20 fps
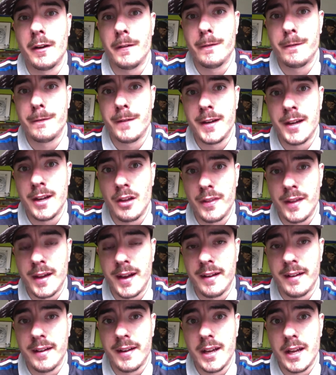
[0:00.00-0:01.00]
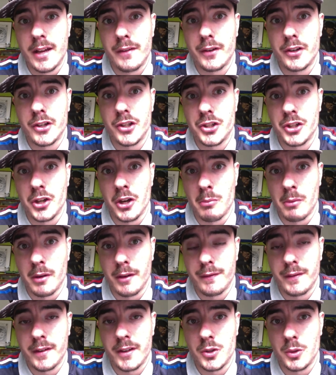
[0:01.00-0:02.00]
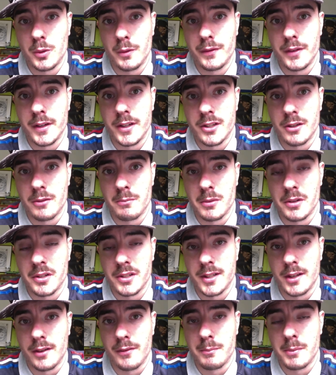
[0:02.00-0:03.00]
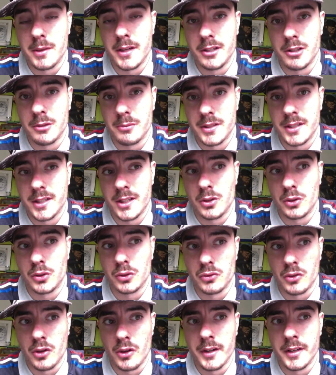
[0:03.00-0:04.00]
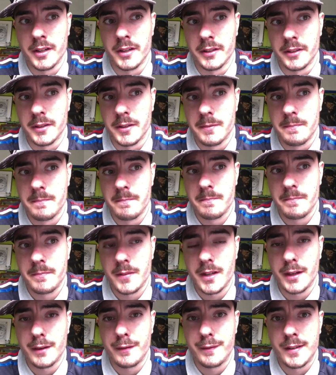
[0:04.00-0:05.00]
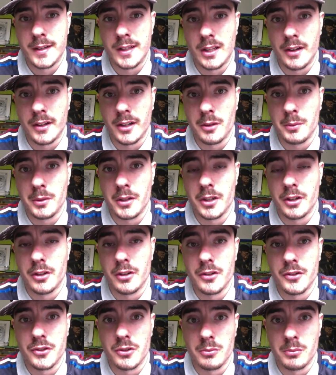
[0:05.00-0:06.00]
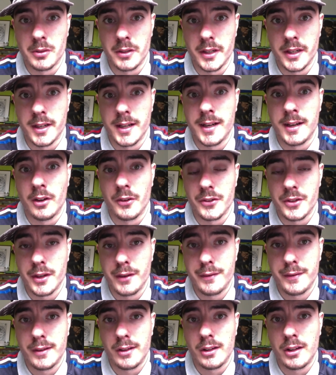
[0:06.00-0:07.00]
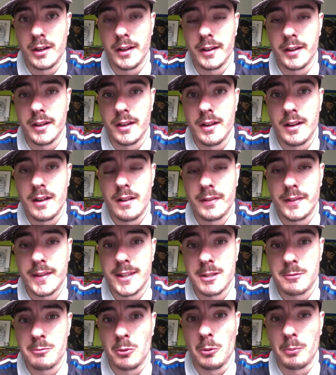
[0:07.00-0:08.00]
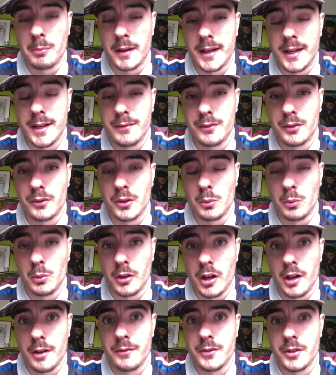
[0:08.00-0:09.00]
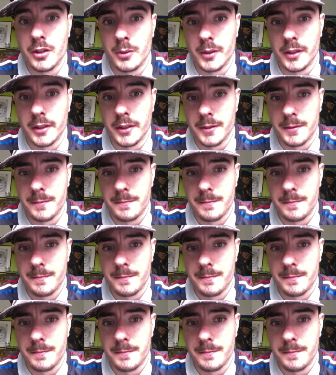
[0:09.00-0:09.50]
I fear that if I show my facial features of myself being upset or crying I feel like I'm going to hurt somebody else I feel like that's more painful than what I'm doing